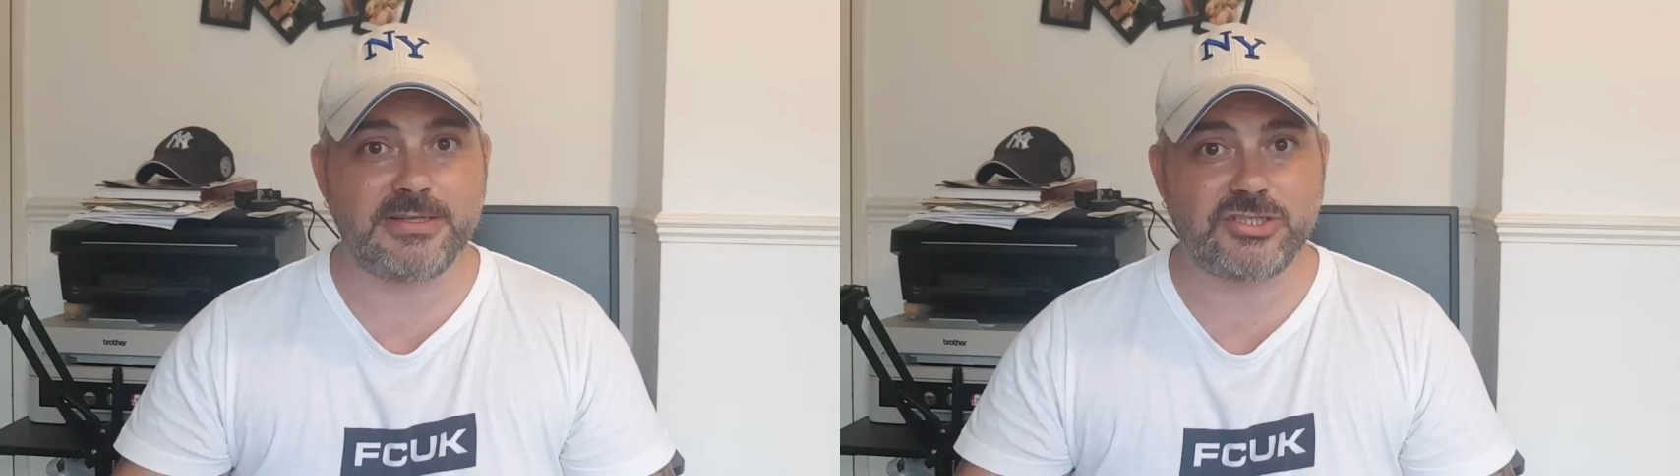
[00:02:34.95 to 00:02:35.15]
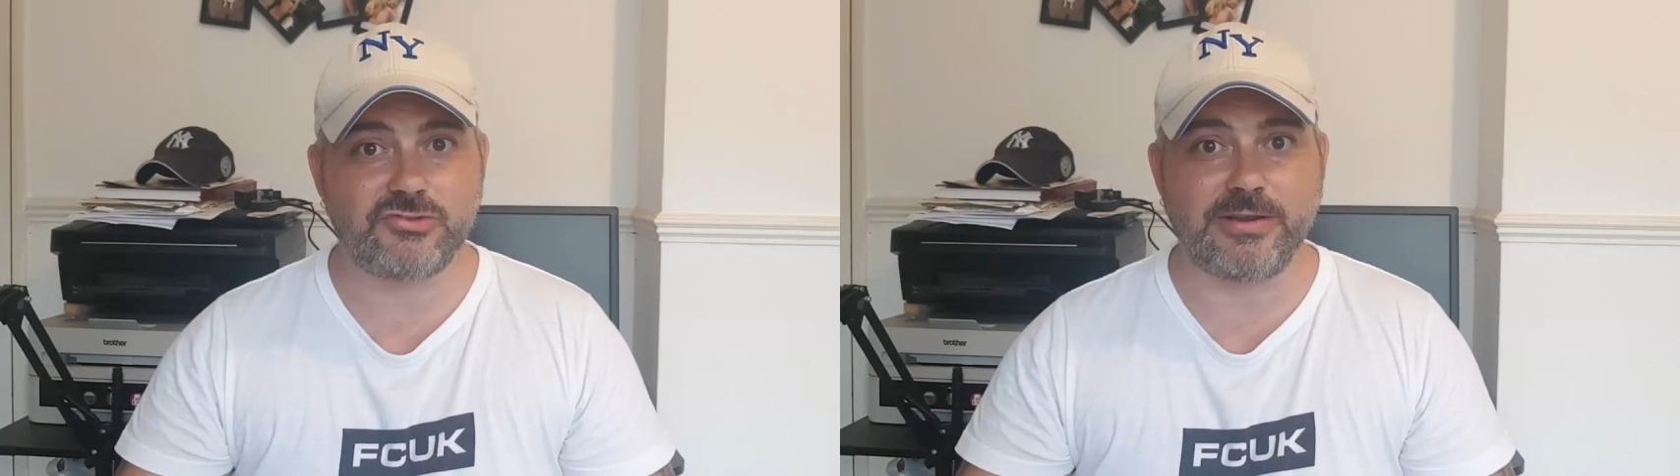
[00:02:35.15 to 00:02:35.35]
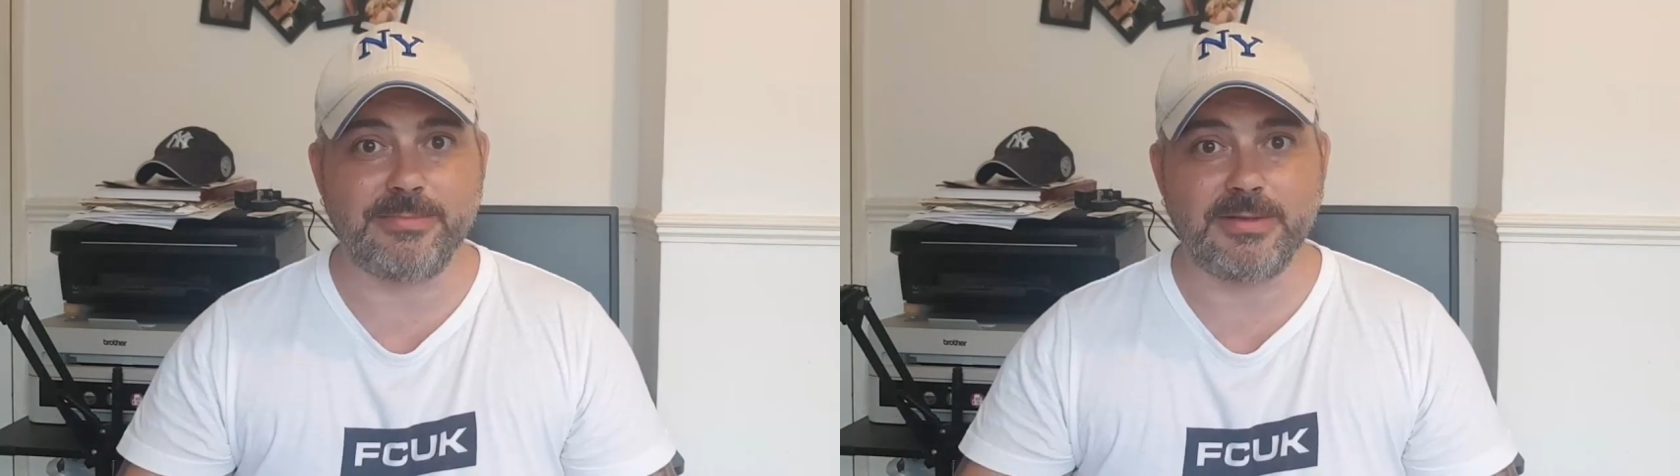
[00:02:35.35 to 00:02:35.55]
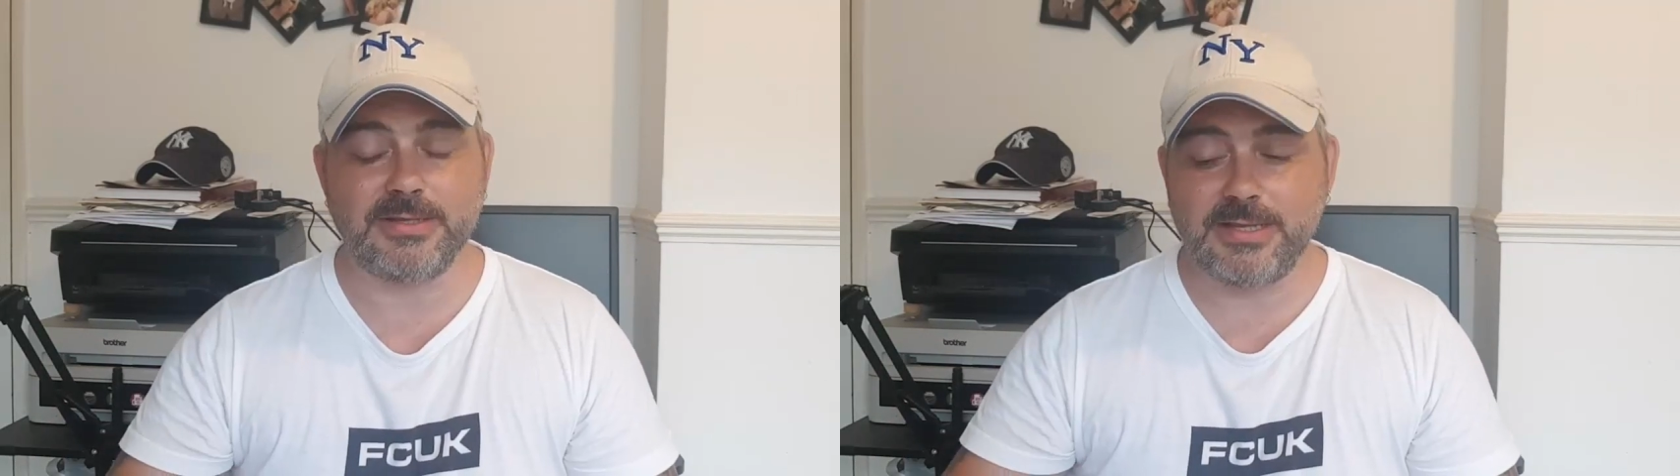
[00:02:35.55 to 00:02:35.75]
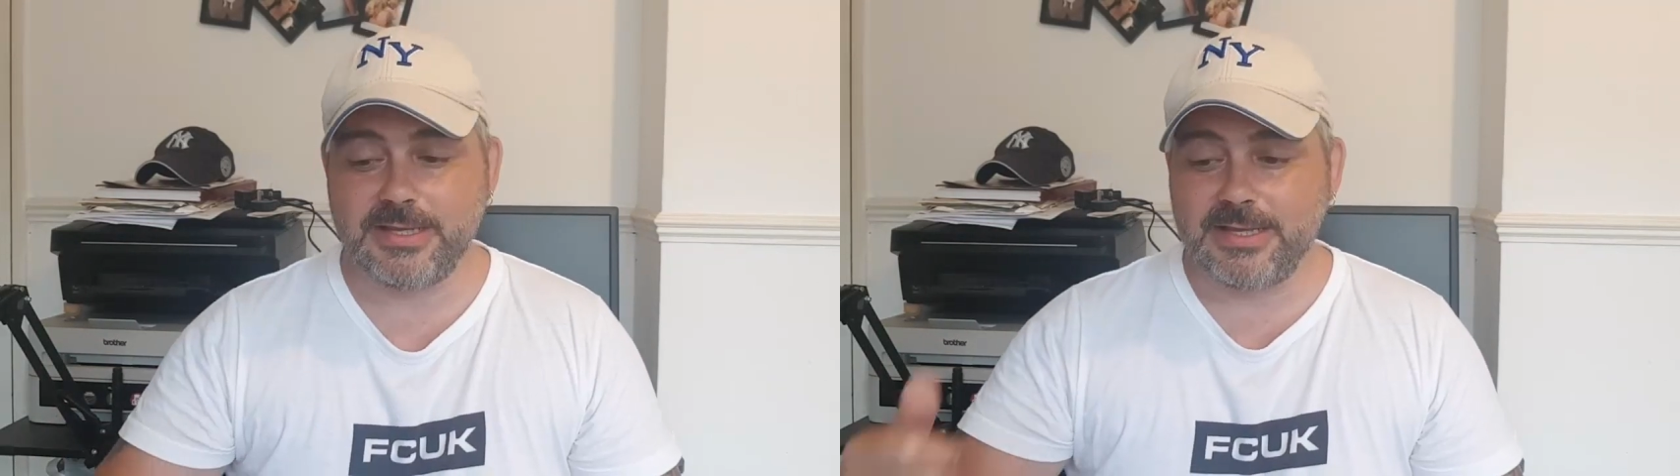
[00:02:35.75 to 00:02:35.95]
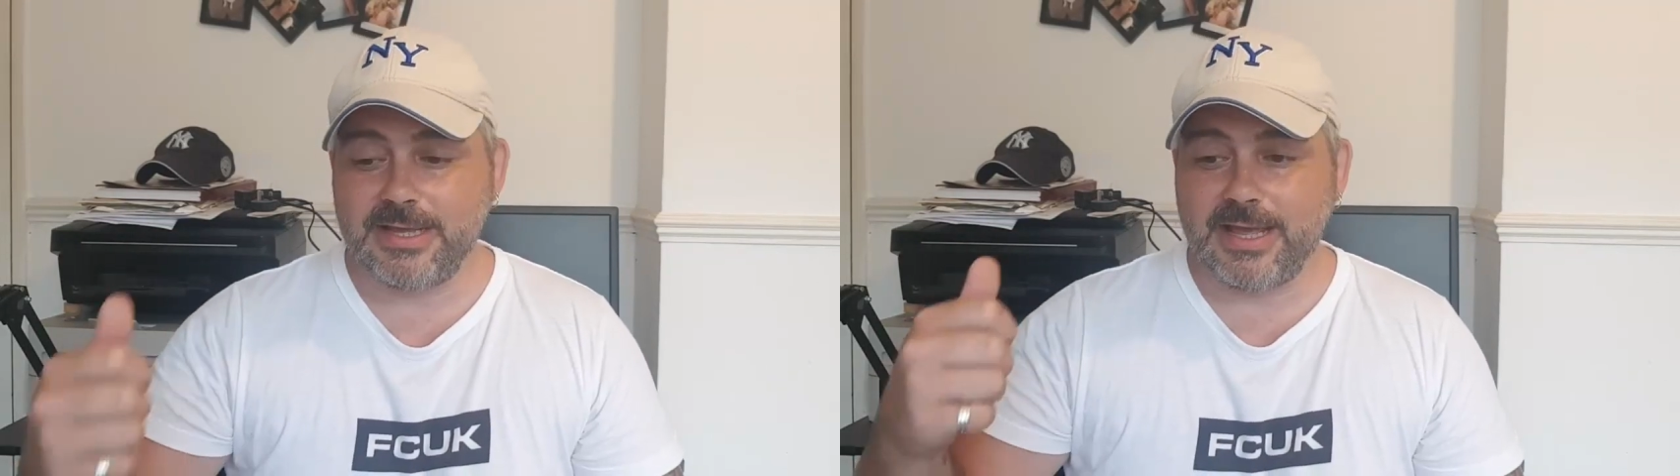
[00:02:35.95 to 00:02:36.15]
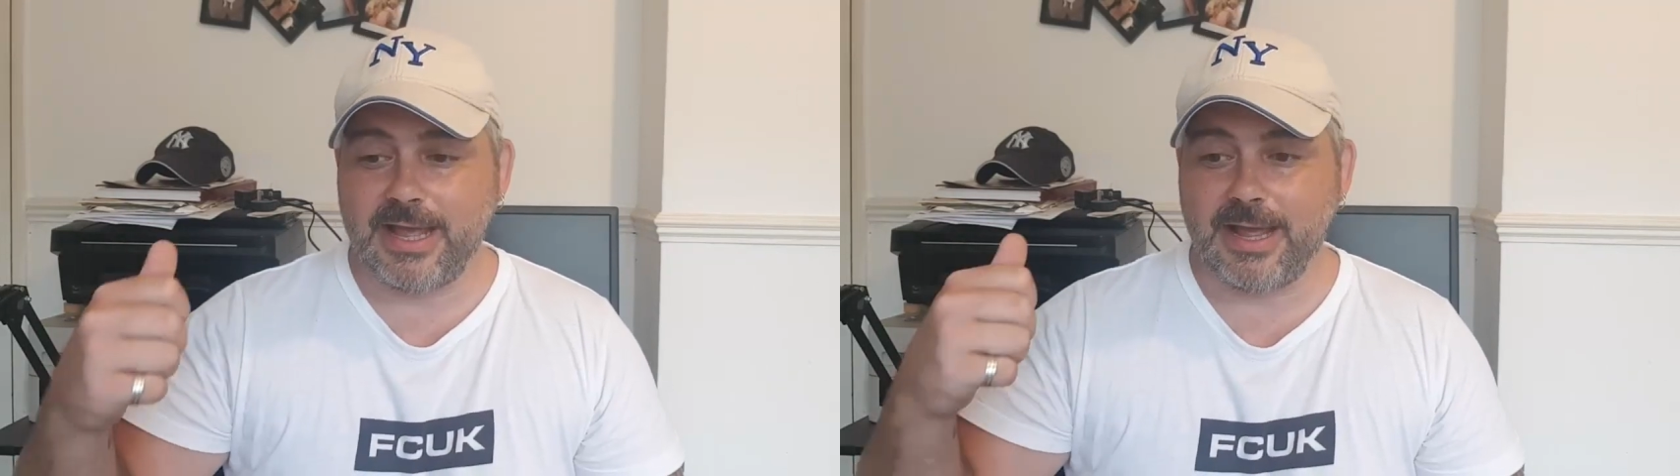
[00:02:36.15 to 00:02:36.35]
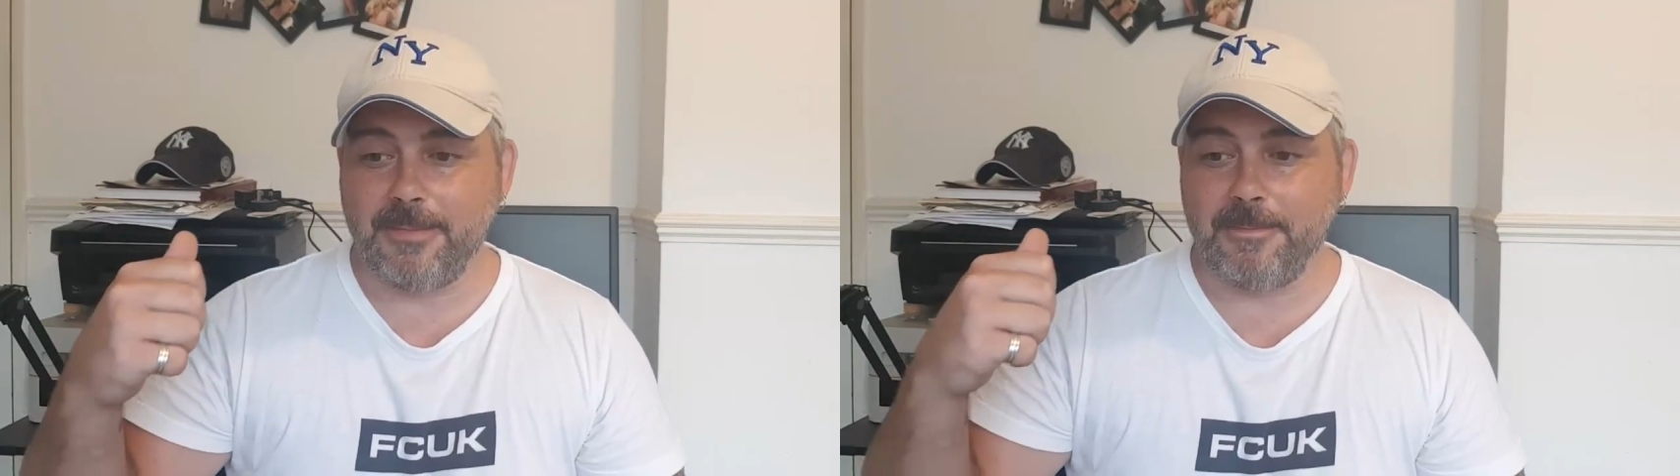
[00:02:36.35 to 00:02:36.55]
stream.
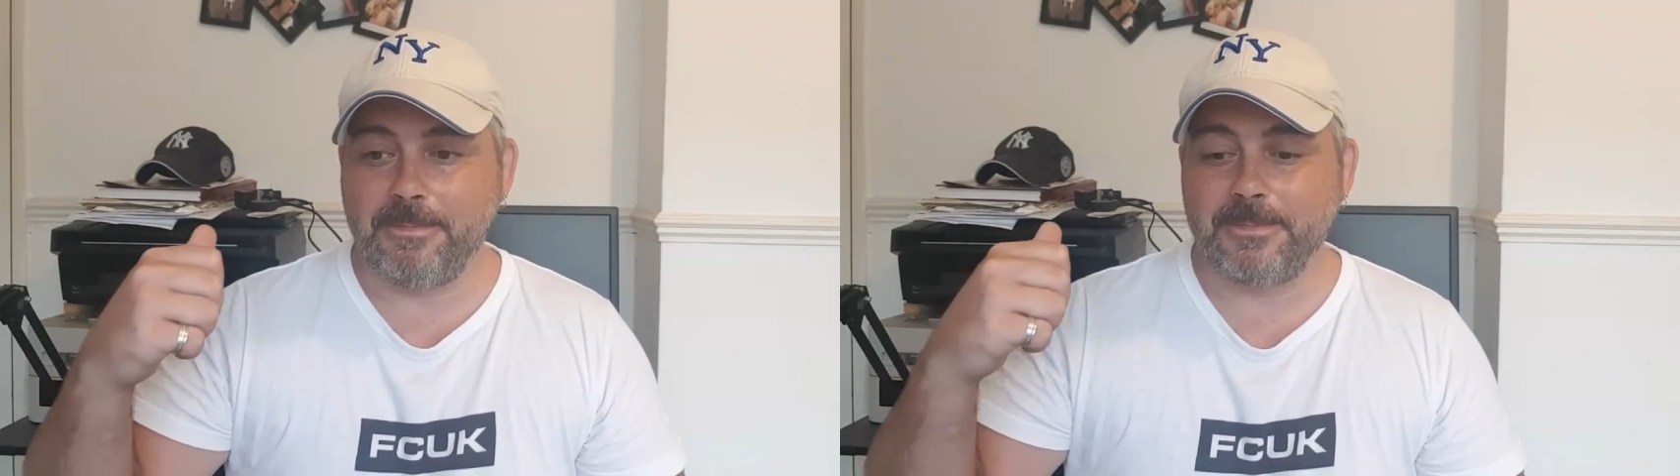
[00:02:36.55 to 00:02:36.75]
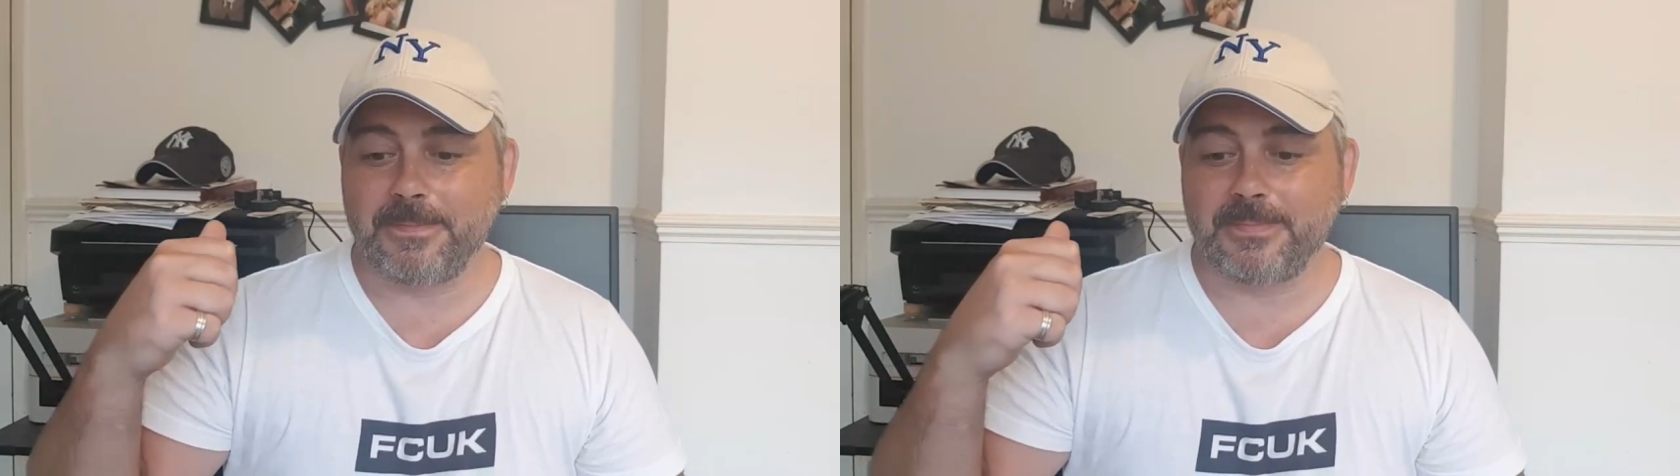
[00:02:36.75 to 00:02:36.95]
Um,